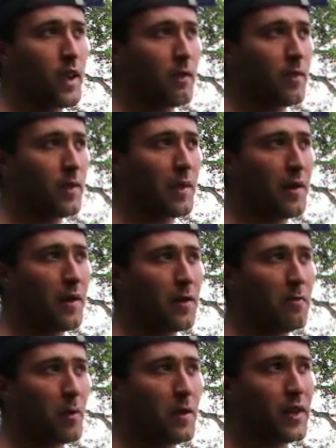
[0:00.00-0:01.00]
and without
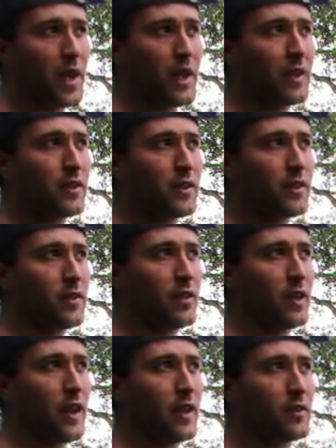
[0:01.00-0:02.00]
any protection,
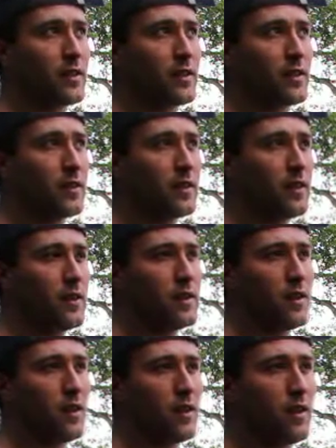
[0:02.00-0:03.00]
it'll actually
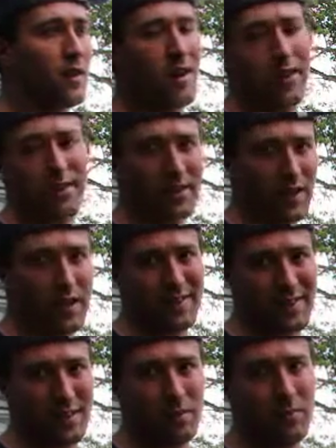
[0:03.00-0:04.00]

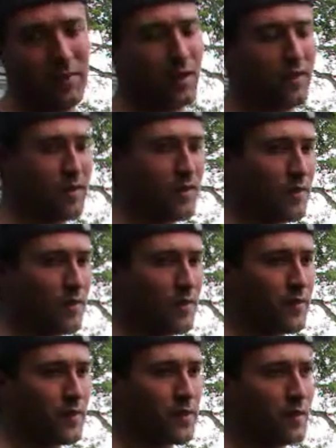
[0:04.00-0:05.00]
oxidize a little bit on the
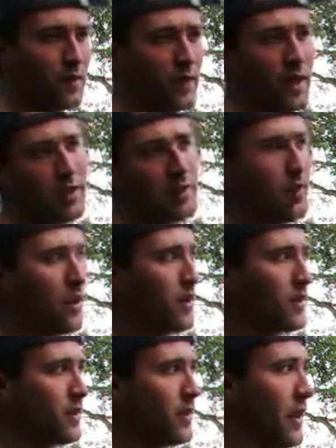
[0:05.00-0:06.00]
surface. It'll actually
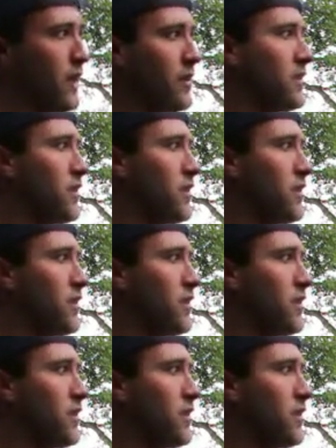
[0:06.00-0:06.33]
oxidize.